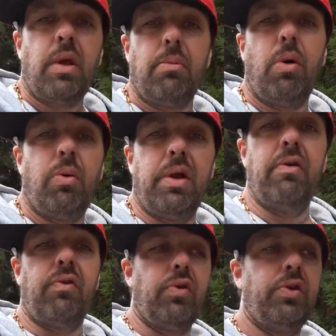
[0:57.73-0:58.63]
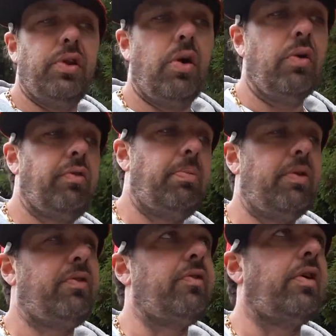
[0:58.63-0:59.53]
but whatever, it's a
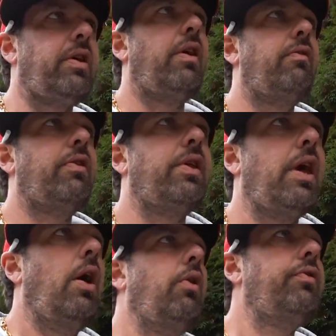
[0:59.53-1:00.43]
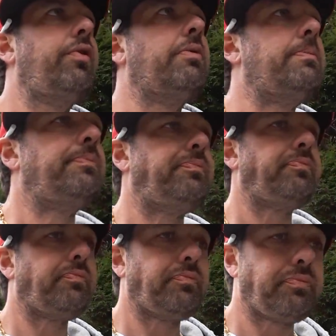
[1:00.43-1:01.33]
business like everything else.
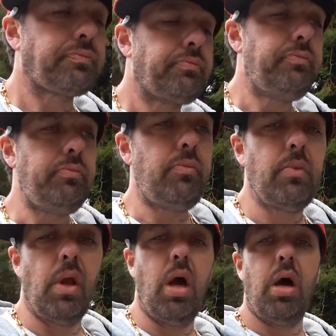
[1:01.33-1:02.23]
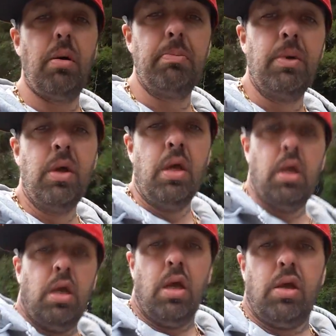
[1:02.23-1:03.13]
I was
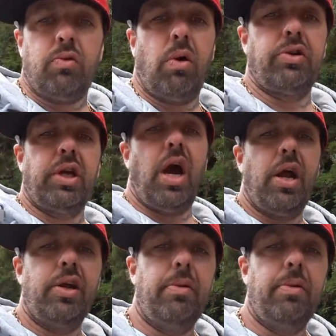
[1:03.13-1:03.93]
watching Iron